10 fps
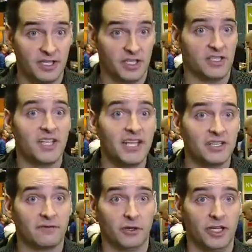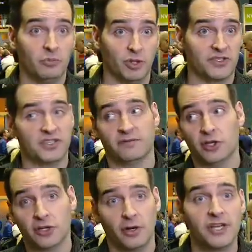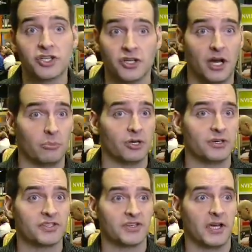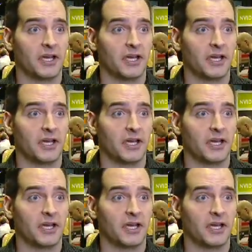that can take different inputs, different iteration numbers,